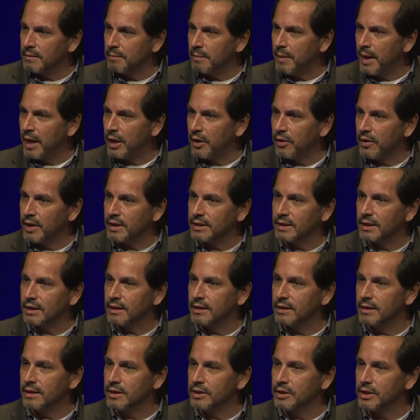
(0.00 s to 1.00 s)
better as a
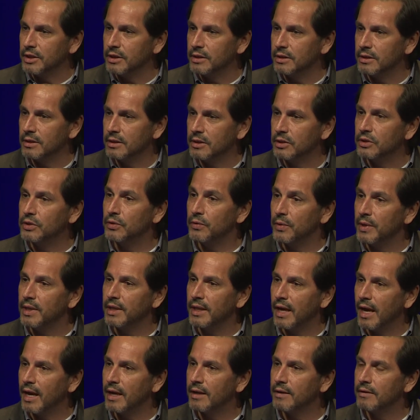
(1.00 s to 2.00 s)
clinician doing
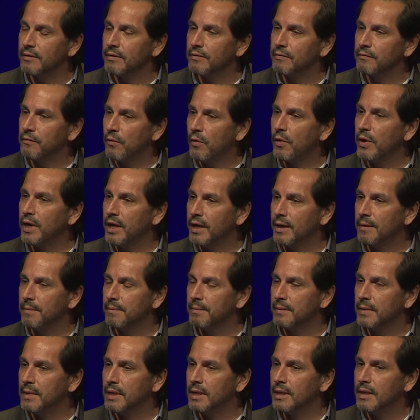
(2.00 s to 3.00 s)
that for him
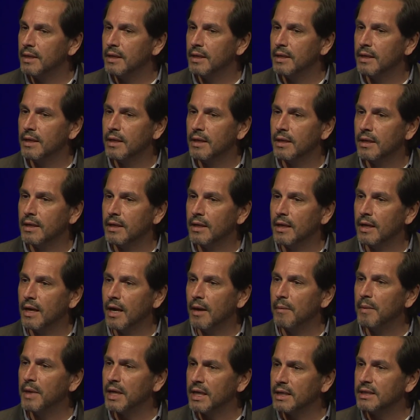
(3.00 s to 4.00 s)

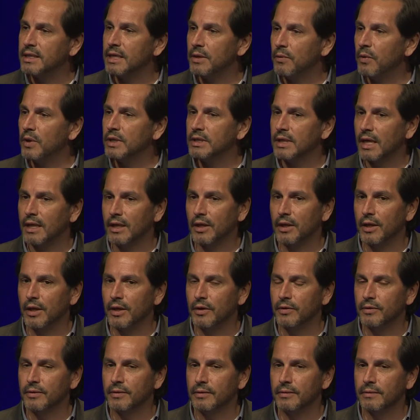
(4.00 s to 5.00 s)
because he was all
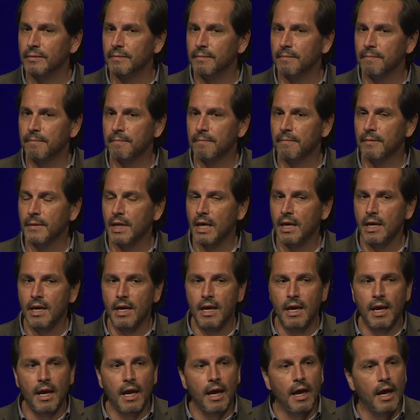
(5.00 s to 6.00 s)

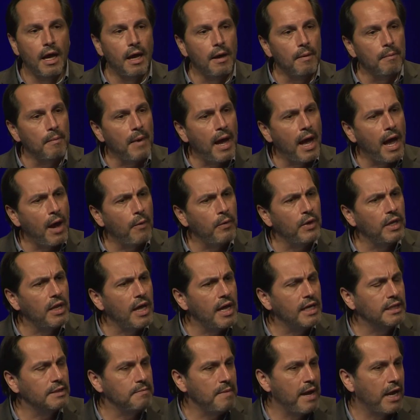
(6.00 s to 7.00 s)
alone. We
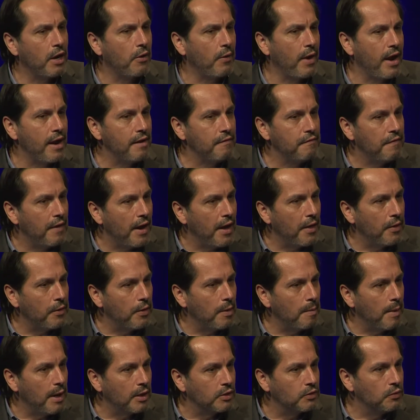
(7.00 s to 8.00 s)
lost my grandfather
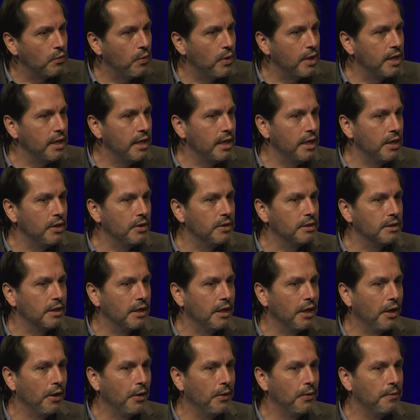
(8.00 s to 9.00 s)
about 20 years
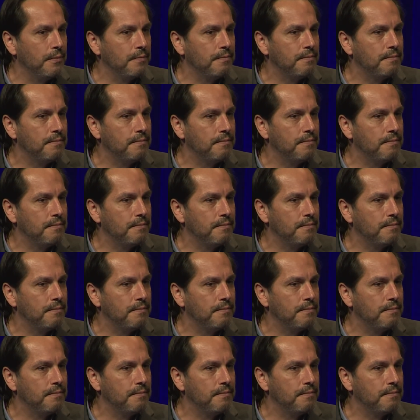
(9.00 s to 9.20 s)
ago.